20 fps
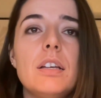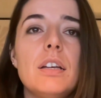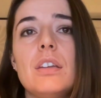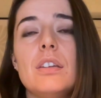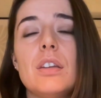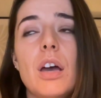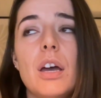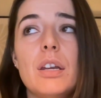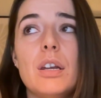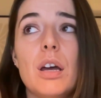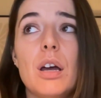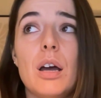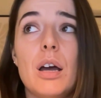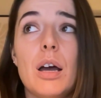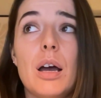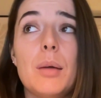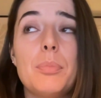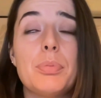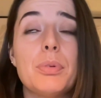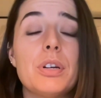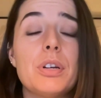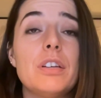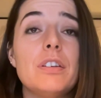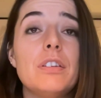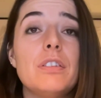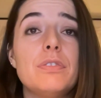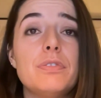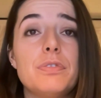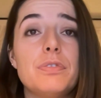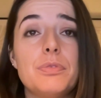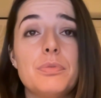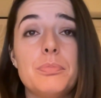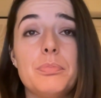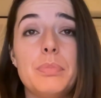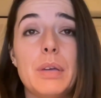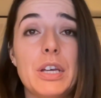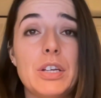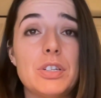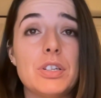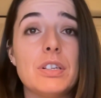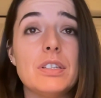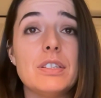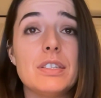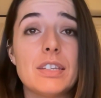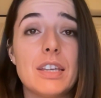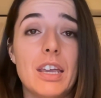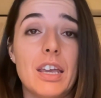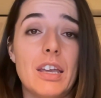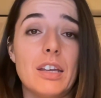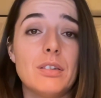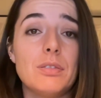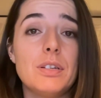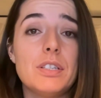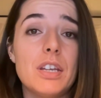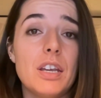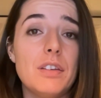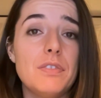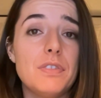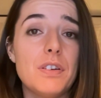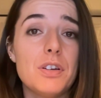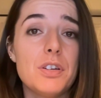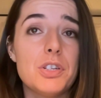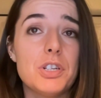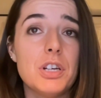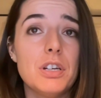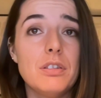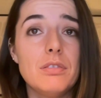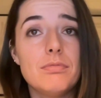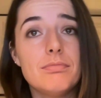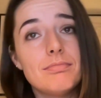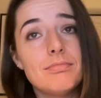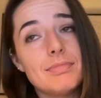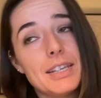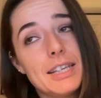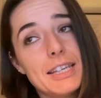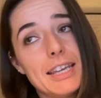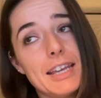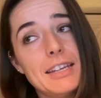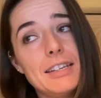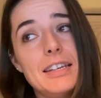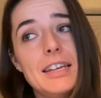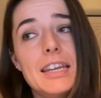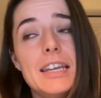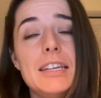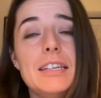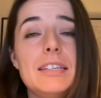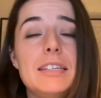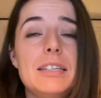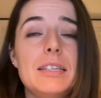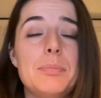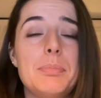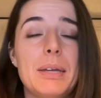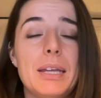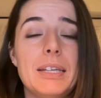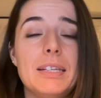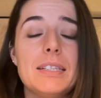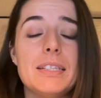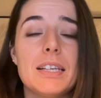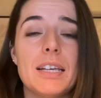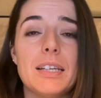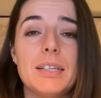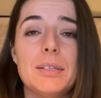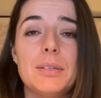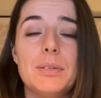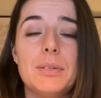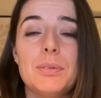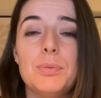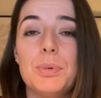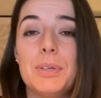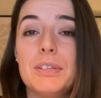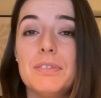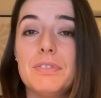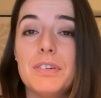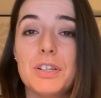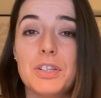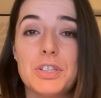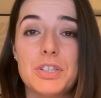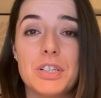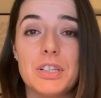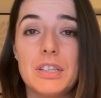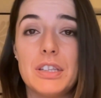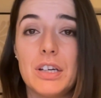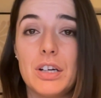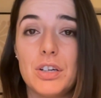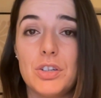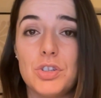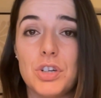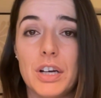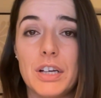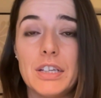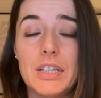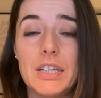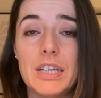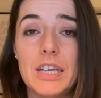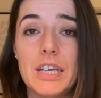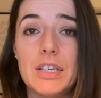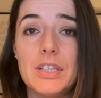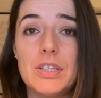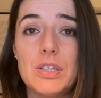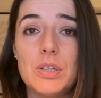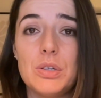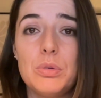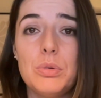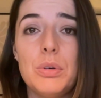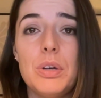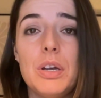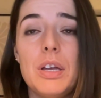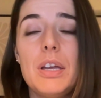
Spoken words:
Non-operative patients can retain function. Again, it depends on what function they're trying to get to.